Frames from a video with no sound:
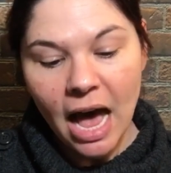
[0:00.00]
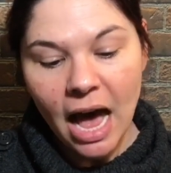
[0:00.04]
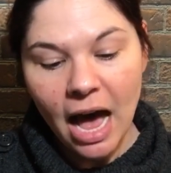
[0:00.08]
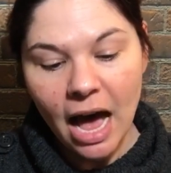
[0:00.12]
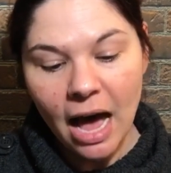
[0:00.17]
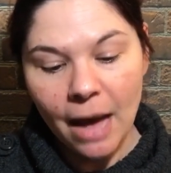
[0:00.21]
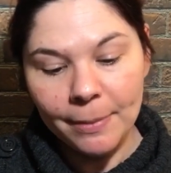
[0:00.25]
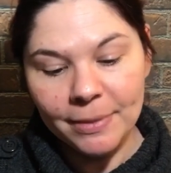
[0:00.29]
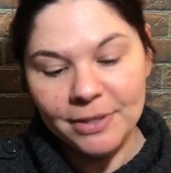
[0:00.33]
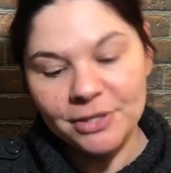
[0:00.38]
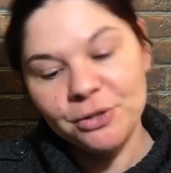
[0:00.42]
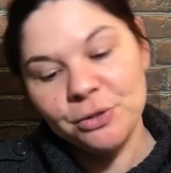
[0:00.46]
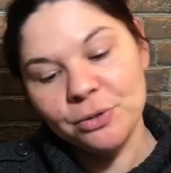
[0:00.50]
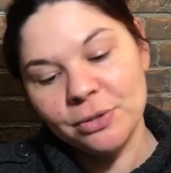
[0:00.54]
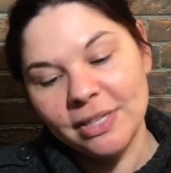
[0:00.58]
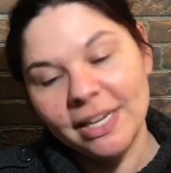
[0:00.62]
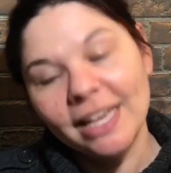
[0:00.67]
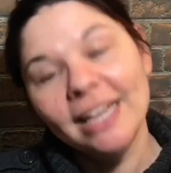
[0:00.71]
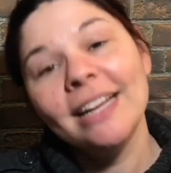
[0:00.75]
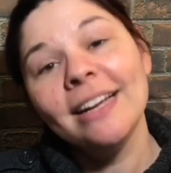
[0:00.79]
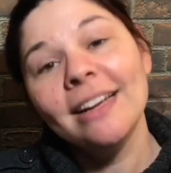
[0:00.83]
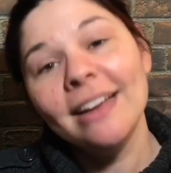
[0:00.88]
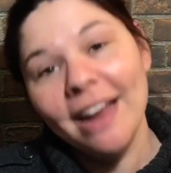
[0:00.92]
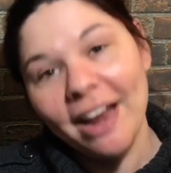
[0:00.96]
Um, it's
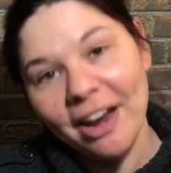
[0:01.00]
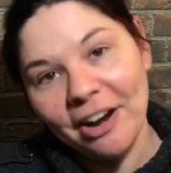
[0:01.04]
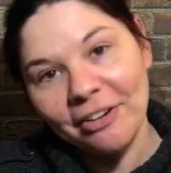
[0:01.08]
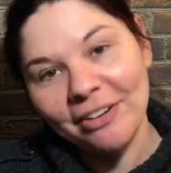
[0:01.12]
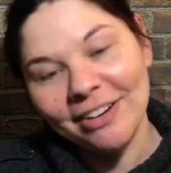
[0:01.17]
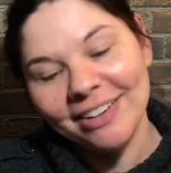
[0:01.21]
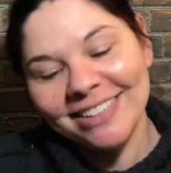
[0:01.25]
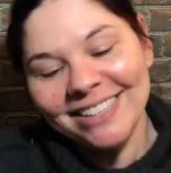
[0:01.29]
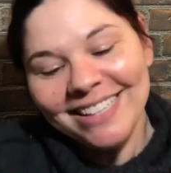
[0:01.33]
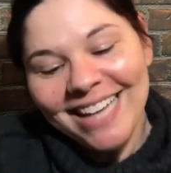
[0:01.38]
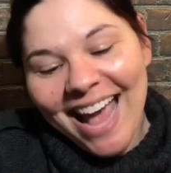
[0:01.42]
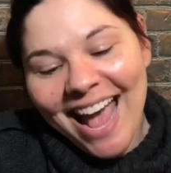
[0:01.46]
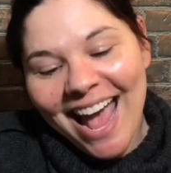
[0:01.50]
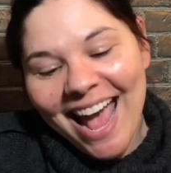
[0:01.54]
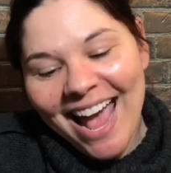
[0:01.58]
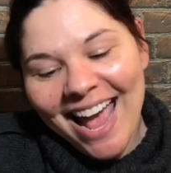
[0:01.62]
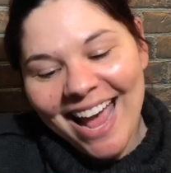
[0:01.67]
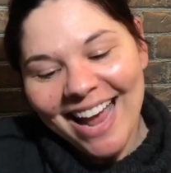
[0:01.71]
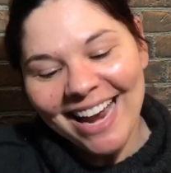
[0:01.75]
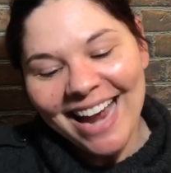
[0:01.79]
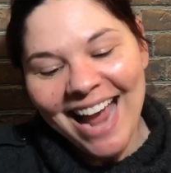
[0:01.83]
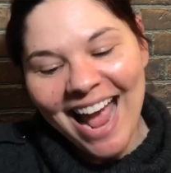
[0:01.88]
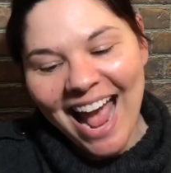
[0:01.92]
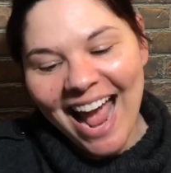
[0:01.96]
Juliana and Ariel,
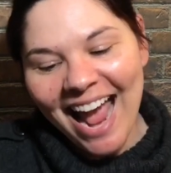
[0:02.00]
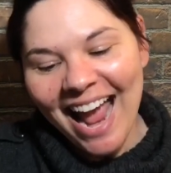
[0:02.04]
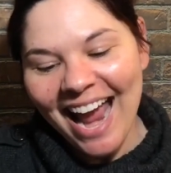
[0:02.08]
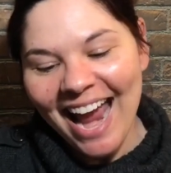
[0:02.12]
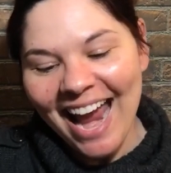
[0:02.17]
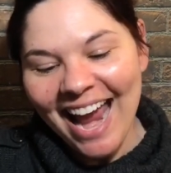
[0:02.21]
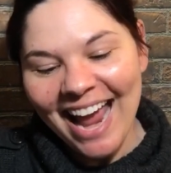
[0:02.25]
yay!